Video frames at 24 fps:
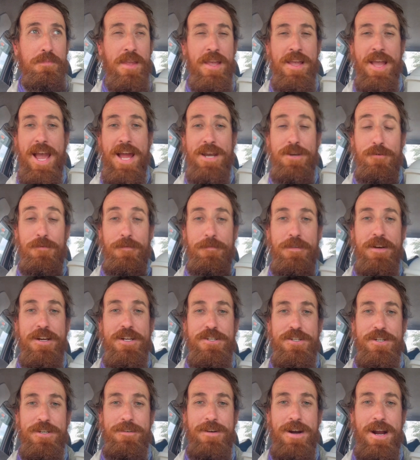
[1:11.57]
and you'll
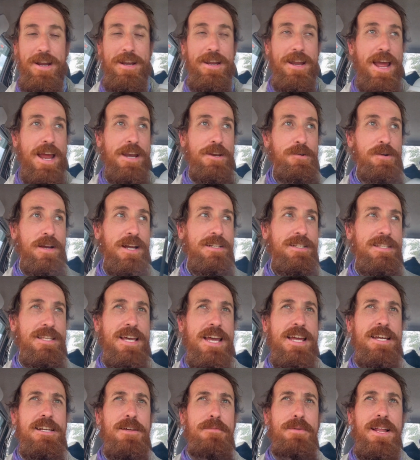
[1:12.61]
finish it, right? And you'll get to the
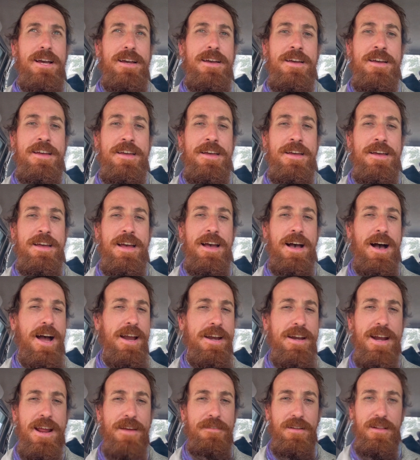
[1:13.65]
end and you'll be like, I
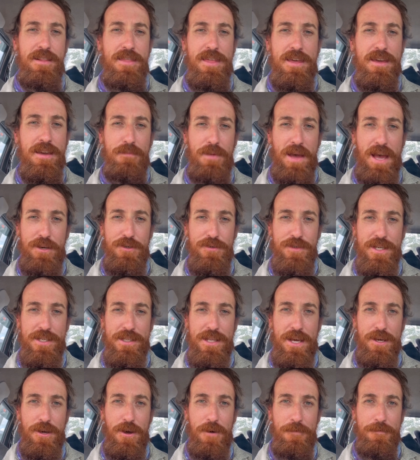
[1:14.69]
didn't even think about drinking
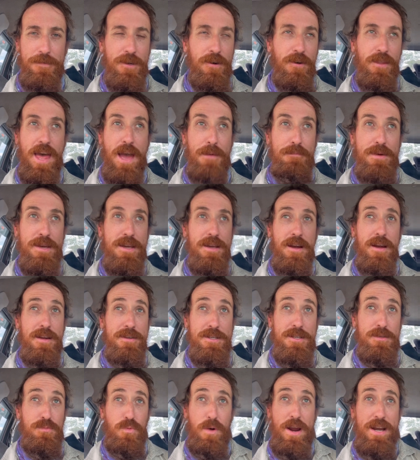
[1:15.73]
that coffee or that beer. It
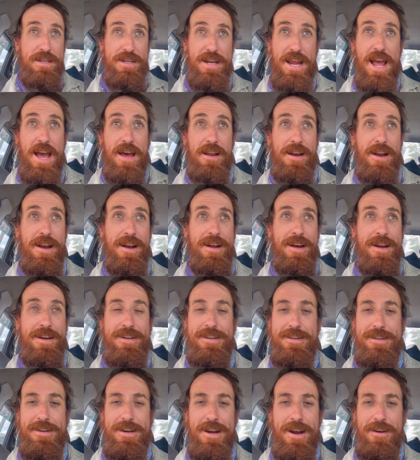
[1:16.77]
just went down and I
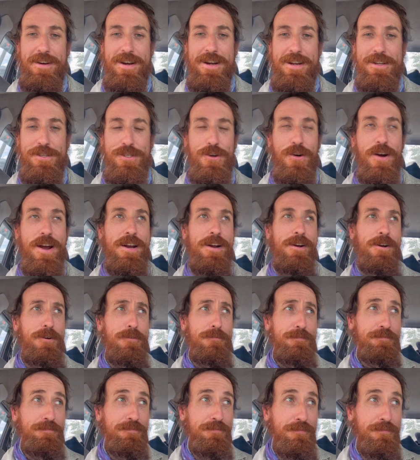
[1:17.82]
didn't enjoy it at all.